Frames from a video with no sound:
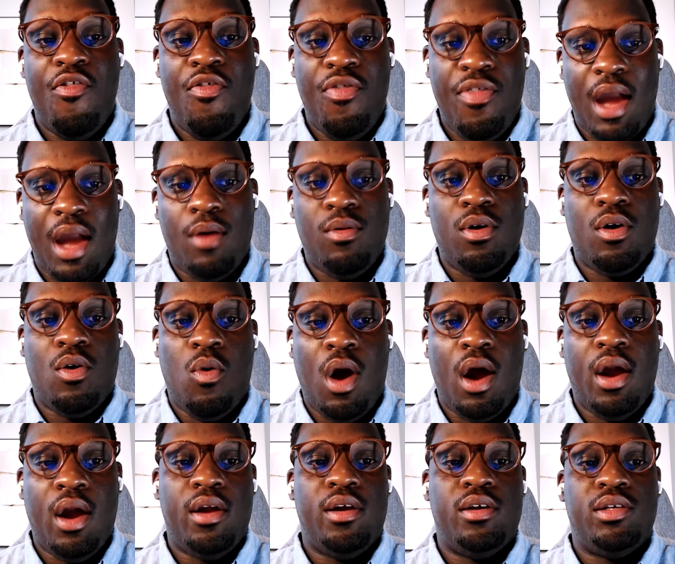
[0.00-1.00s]
That
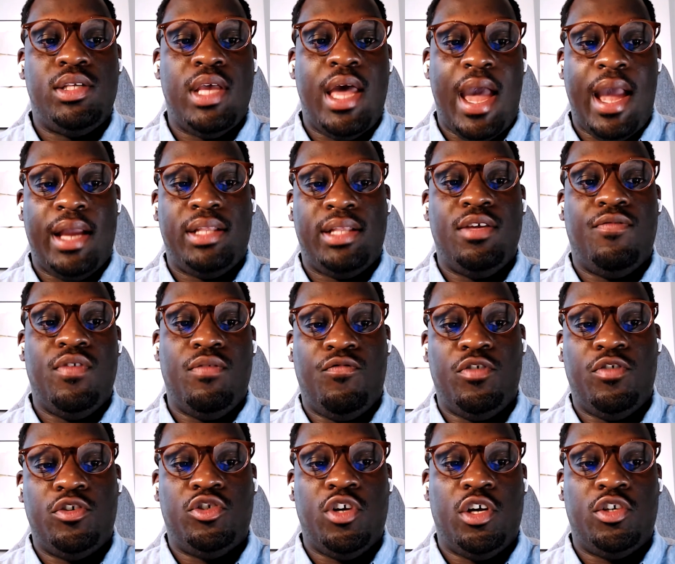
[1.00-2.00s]
requires active
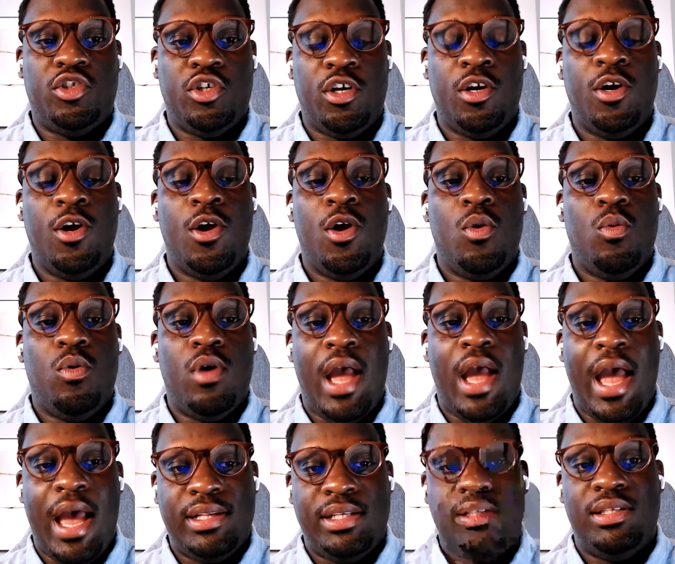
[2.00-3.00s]
infrastructure where
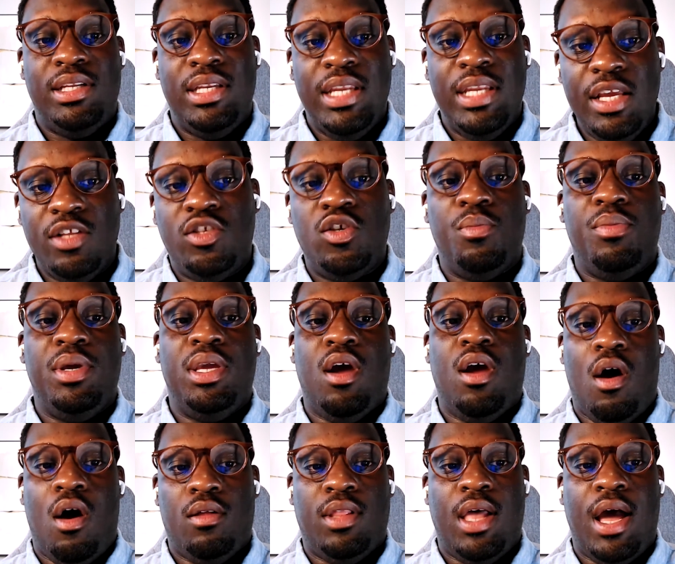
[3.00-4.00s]
assets need to be
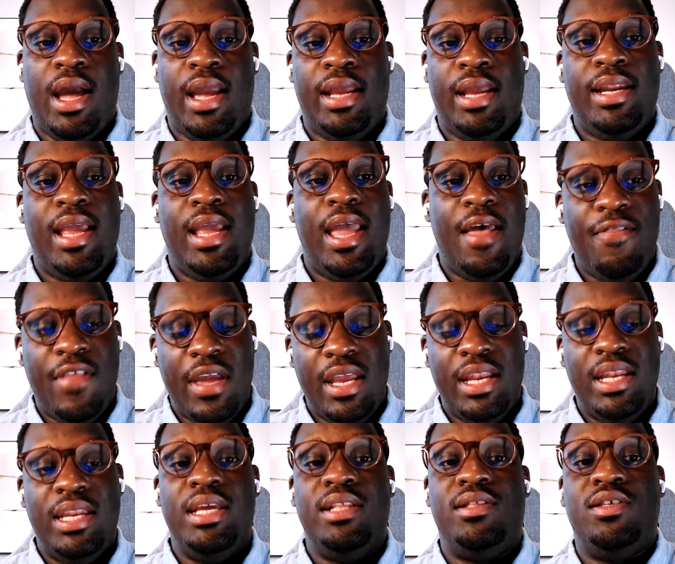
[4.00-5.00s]
online and they
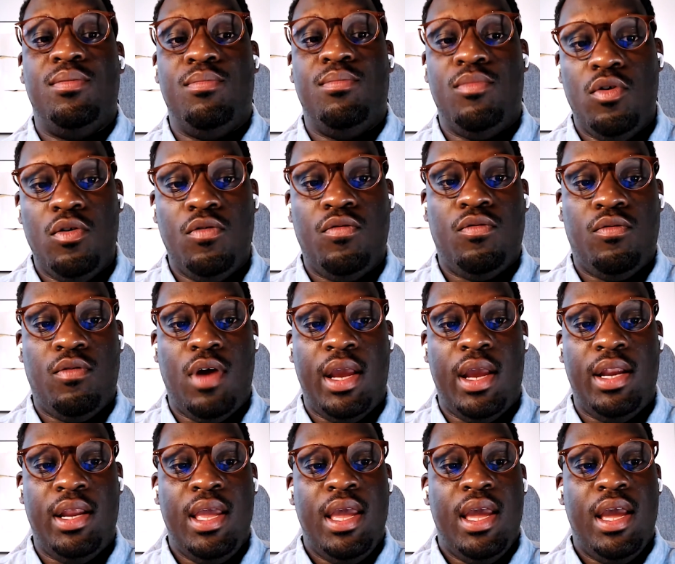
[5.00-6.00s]
need to move,
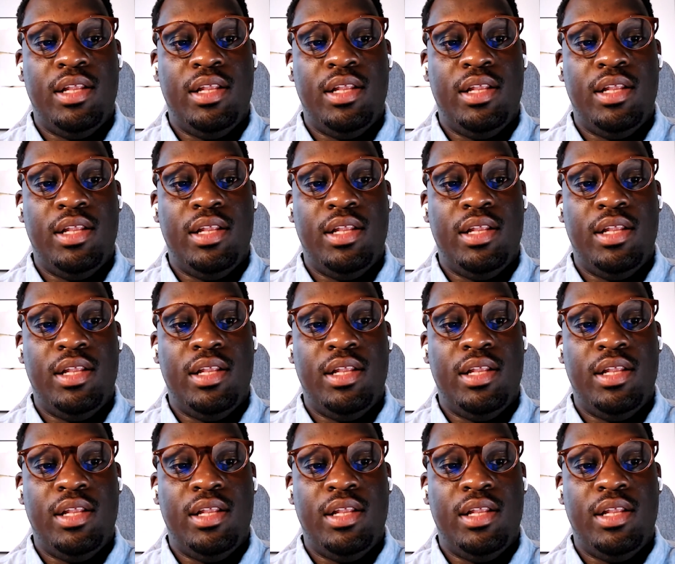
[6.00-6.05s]
right?